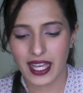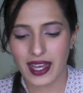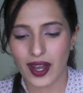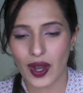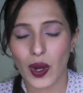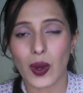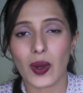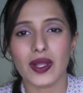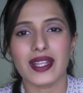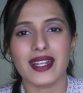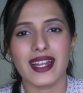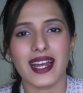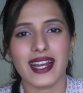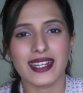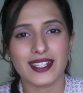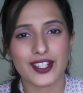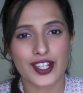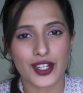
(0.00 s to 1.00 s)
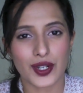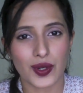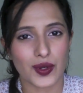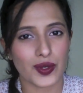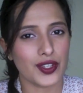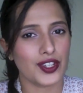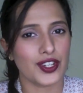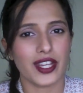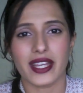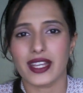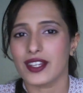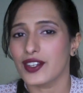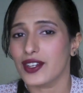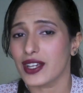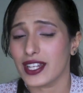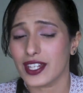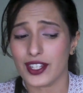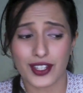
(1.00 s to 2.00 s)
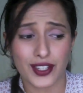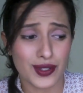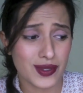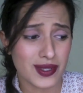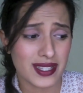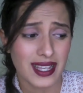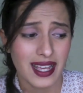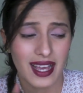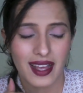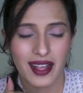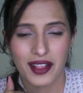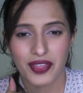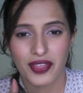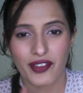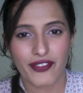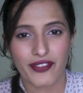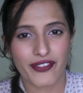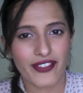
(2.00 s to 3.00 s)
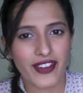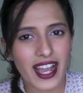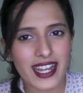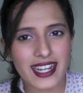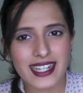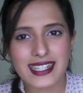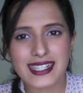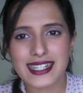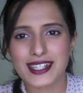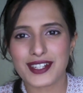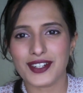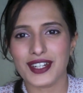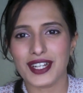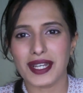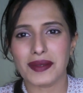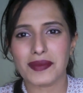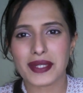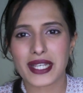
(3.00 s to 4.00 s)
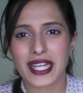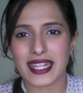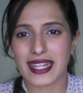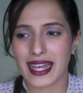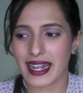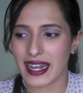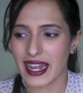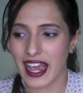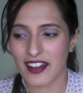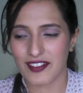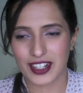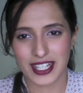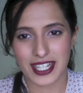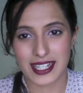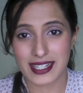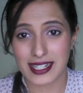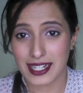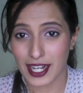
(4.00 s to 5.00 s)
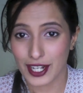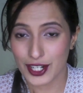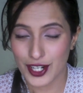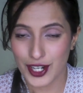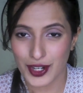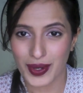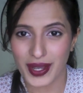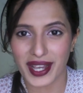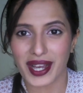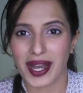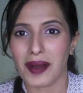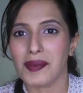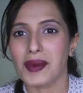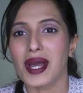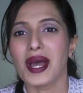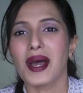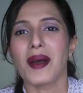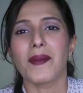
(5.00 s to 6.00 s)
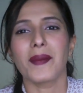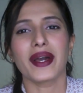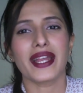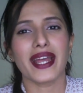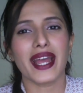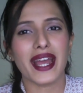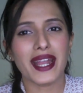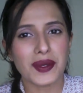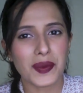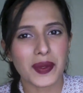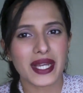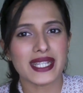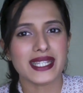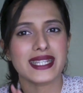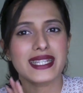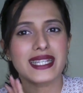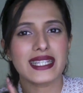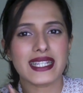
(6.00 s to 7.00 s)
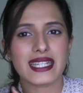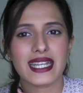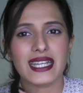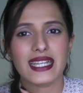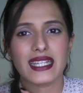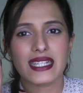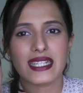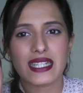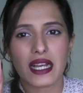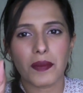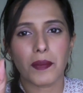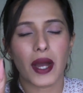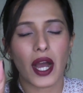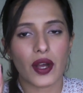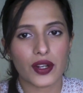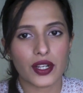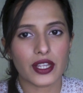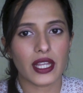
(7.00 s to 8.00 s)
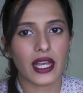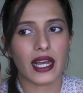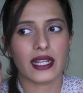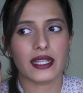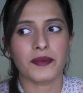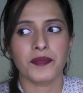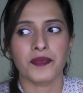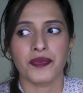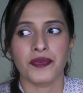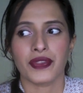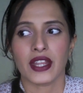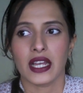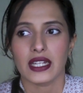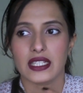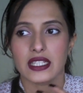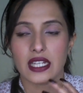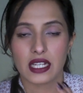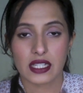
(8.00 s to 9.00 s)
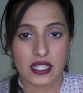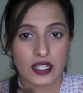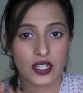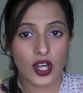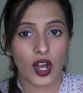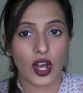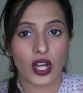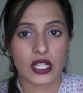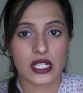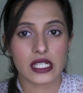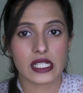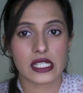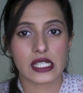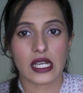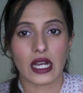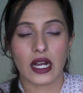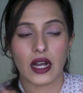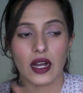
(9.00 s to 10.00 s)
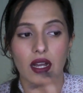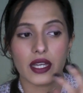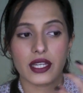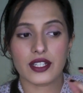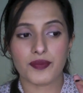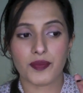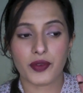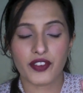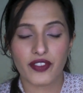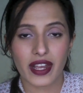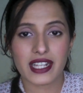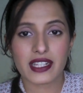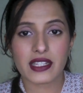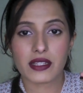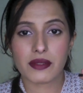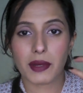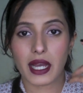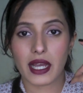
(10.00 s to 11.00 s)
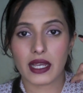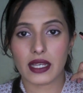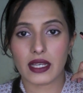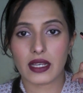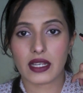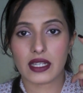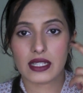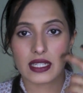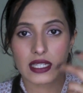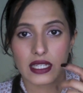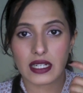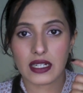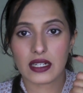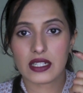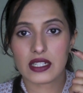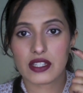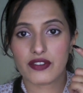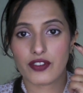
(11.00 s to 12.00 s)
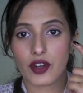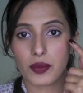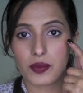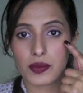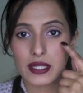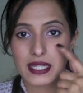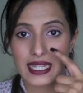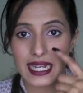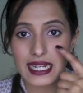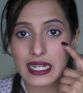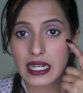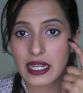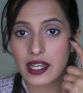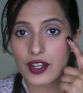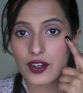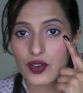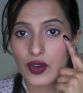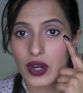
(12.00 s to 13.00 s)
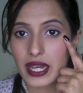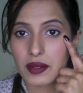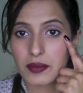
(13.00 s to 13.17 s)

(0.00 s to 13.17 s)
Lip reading: all the lines show. You can use the finest creams and then everything starts showing up. But anyways, this is a powder that does not, it prevents my concealers from settling right